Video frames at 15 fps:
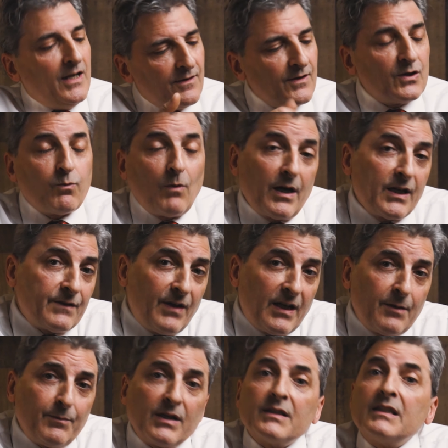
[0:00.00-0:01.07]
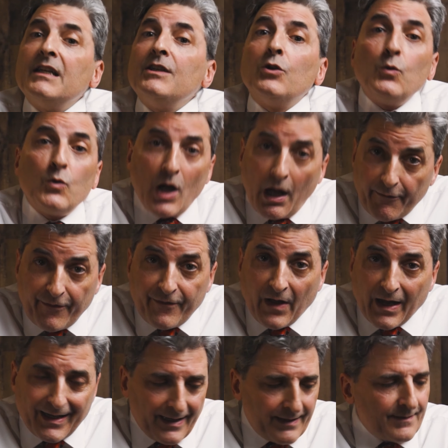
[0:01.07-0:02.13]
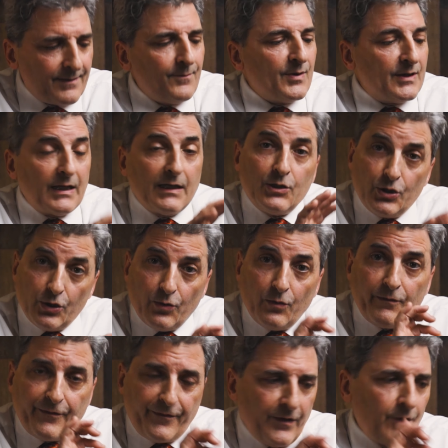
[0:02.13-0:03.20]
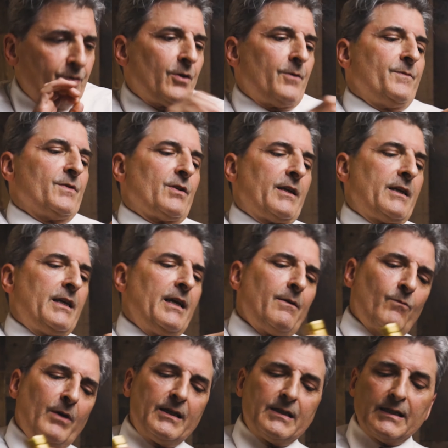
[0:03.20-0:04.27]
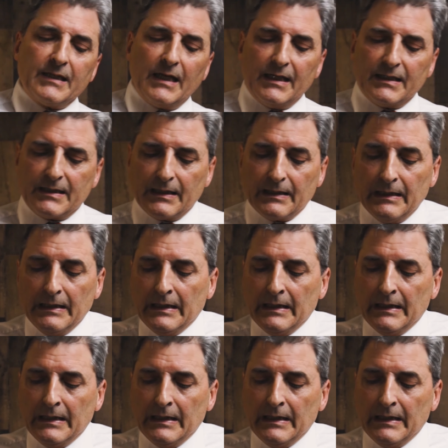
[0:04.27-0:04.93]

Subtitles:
This wine is vegan because they do not fine it, but they do filter. So can't wait to taste it.